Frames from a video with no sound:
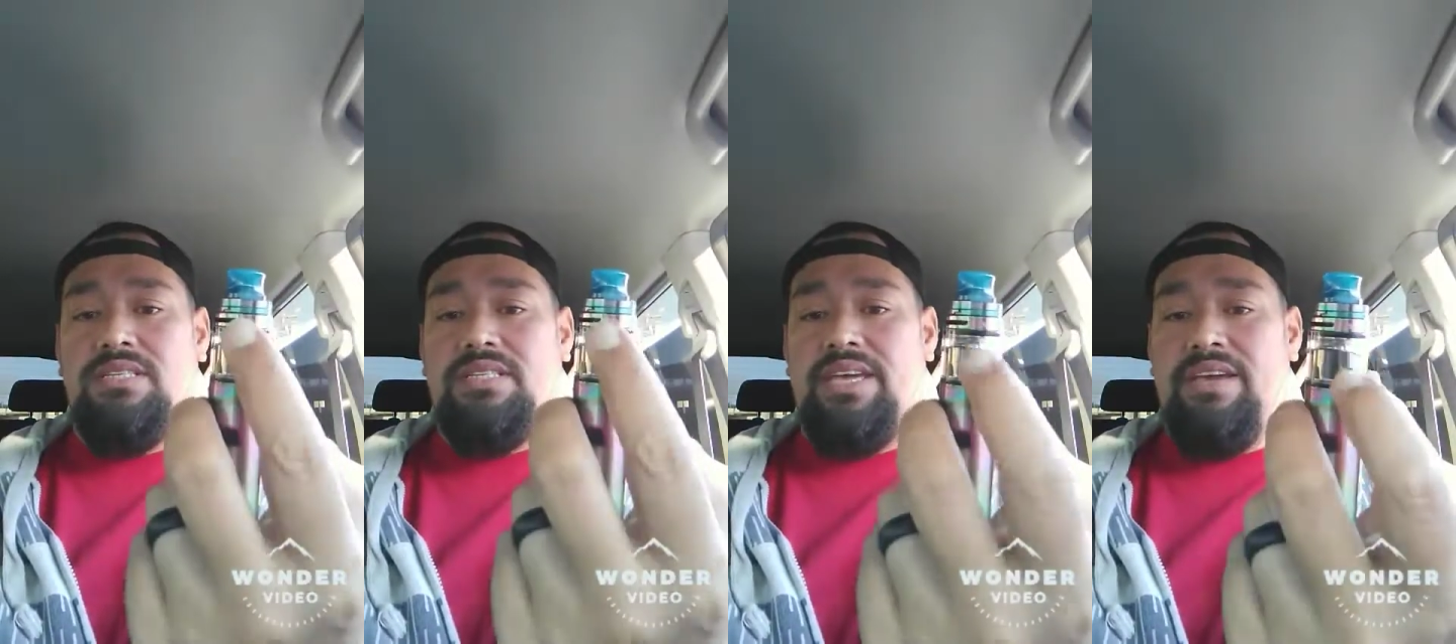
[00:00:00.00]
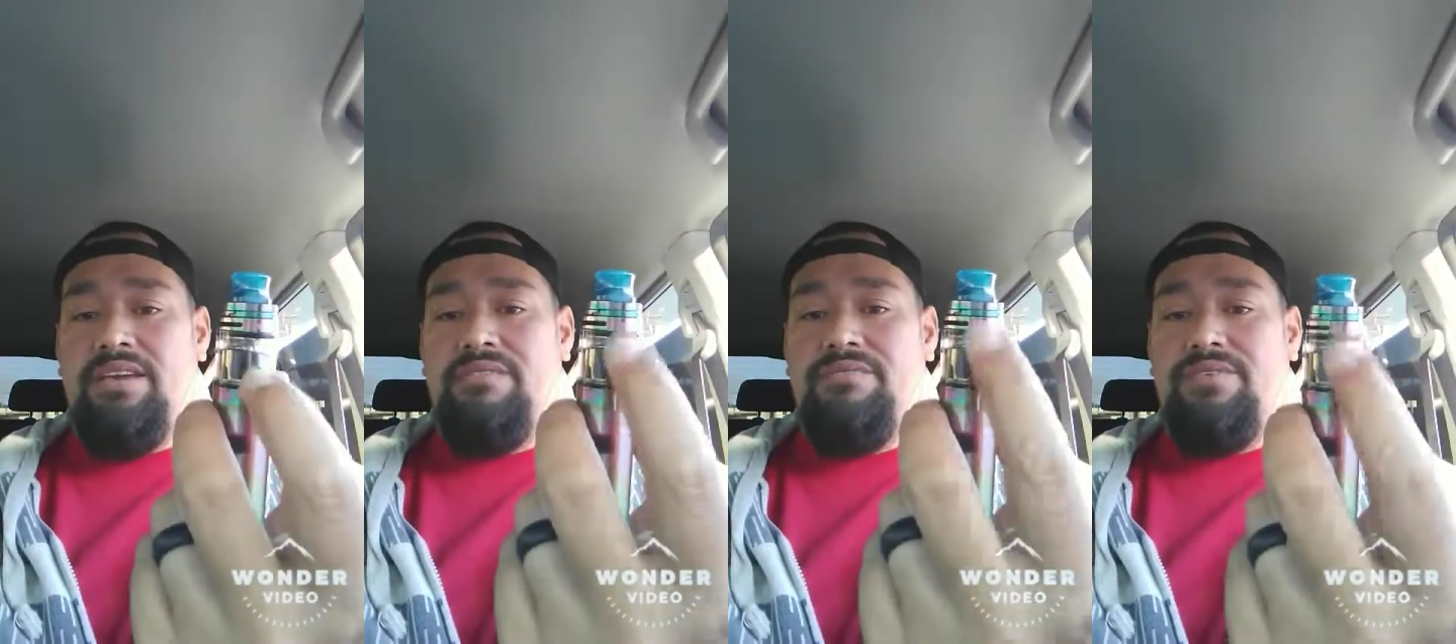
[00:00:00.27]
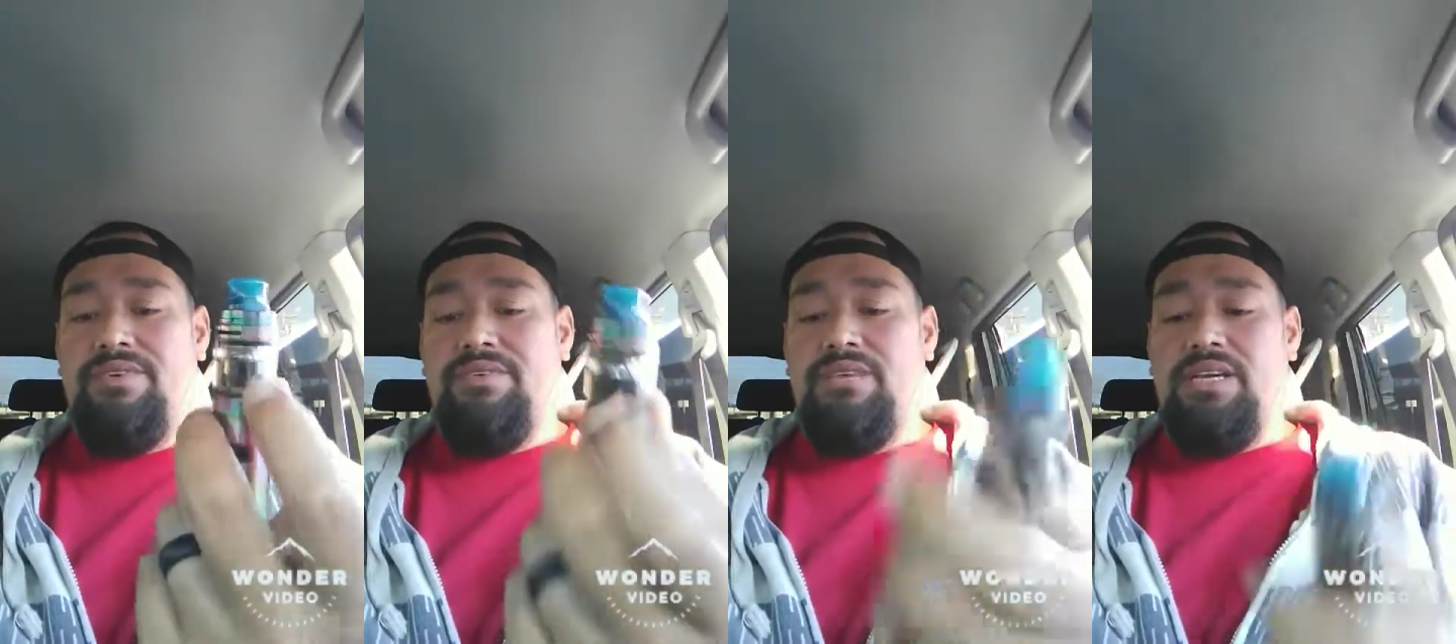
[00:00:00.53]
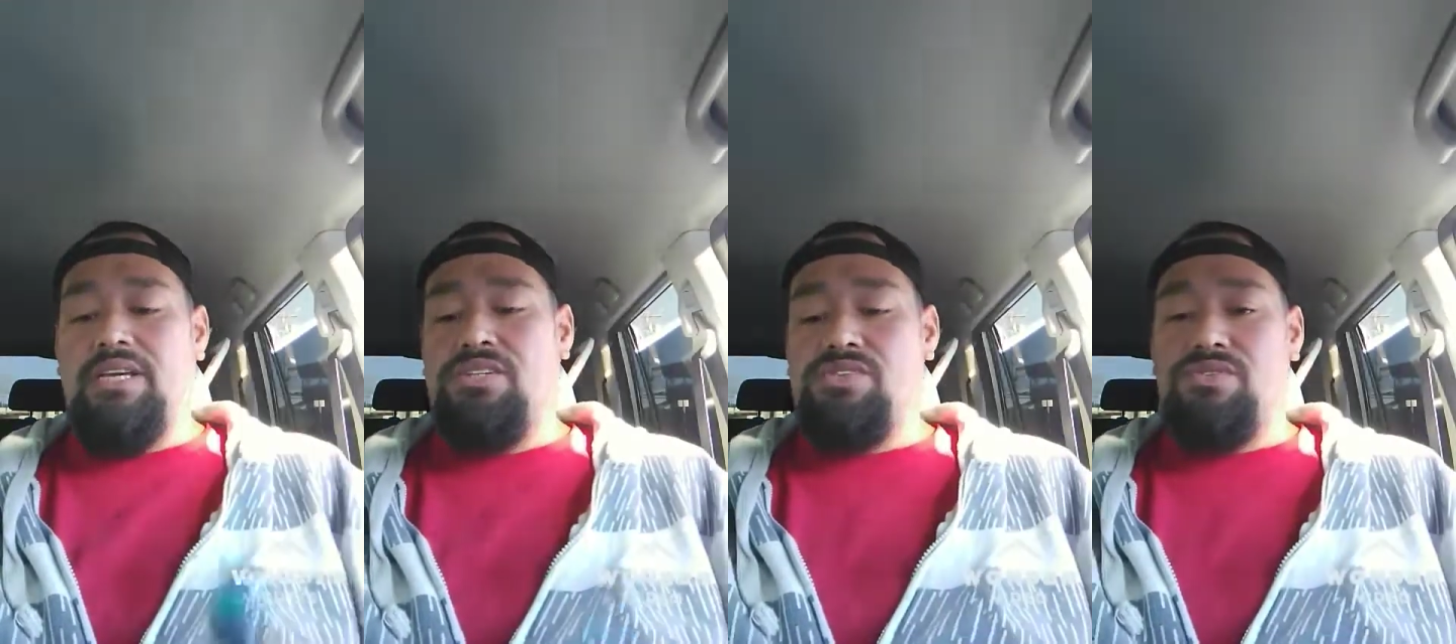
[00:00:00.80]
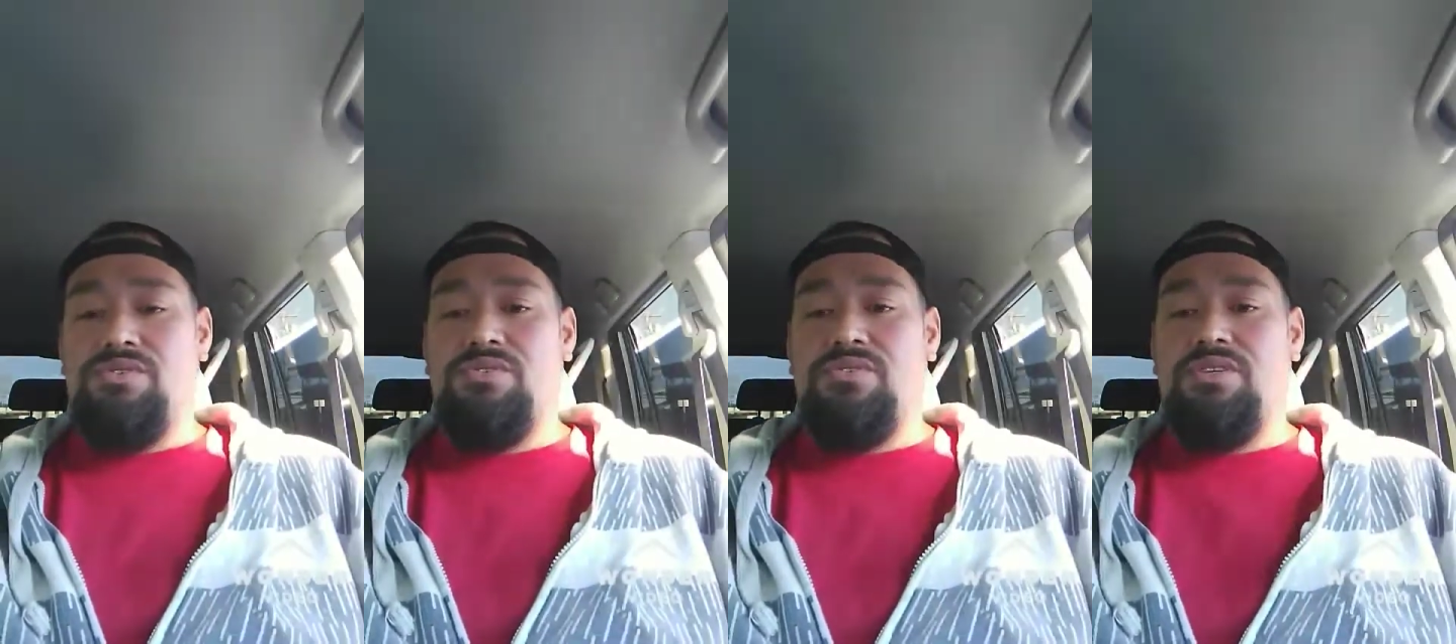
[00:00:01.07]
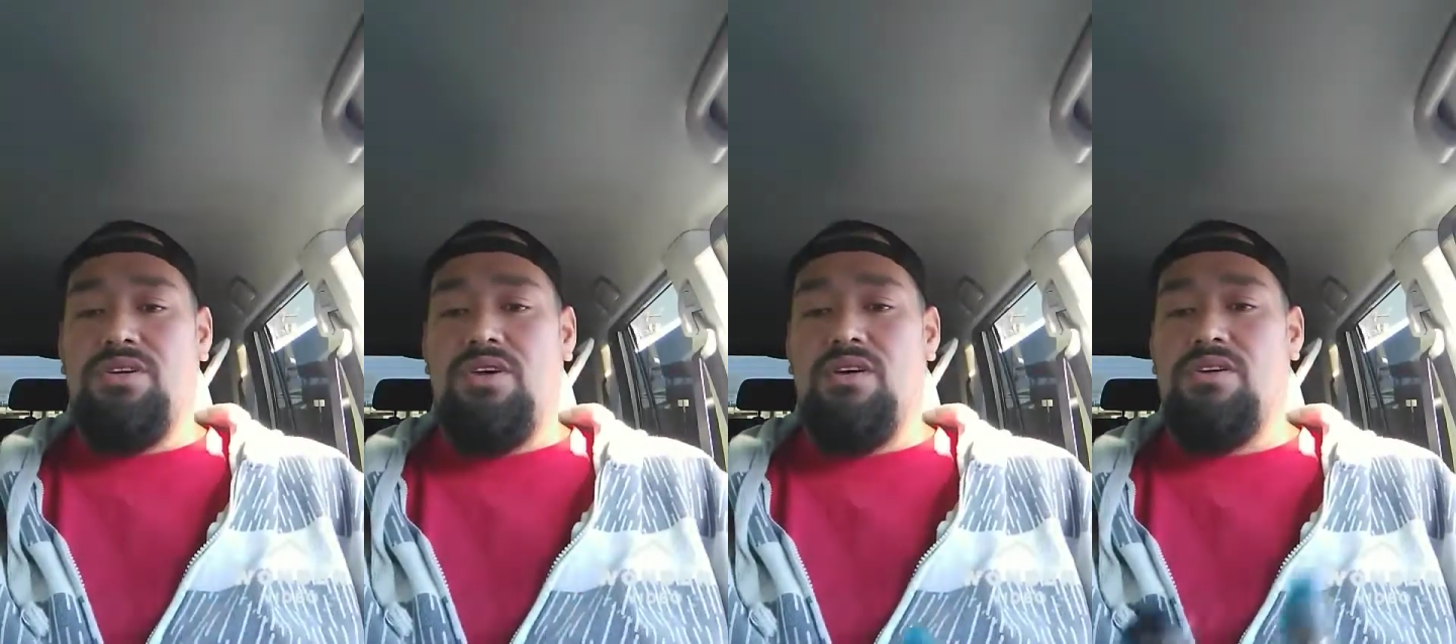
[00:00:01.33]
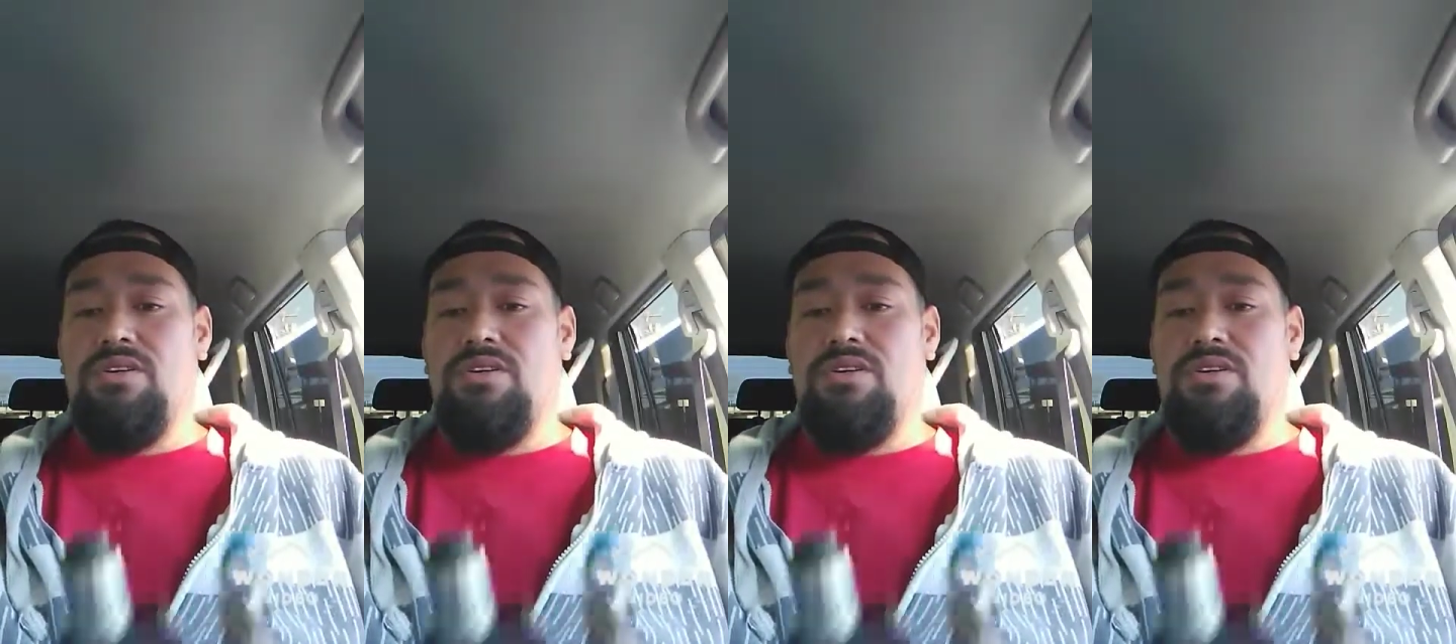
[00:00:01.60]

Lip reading: tank for your e-juice,